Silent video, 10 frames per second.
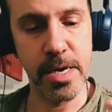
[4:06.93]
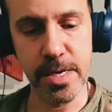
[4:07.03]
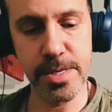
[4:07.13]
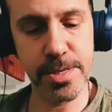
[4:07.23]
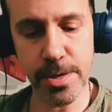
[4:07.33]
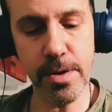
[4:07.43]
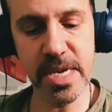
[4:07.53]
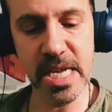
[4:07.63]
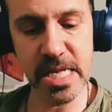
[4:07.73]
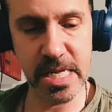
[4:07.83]
It's so
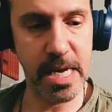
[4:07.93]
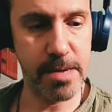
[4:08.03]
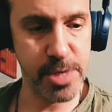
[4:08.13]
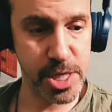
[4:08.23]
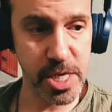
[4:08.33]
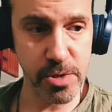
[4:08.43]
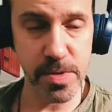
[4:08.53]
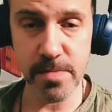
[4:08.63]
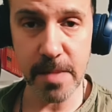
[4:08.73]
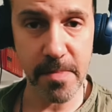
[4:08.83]
easy. I just need to
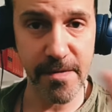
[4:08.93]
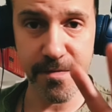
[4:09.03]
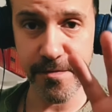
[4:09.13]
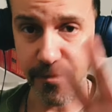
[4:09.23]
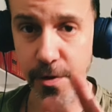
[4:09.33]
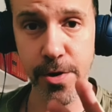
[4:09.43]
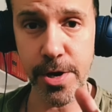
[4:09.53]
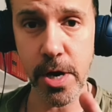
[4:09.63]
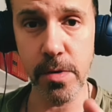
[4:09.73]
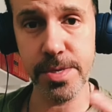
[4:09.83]
remember four
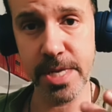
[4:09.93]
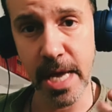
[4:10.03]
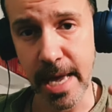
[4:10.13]
notes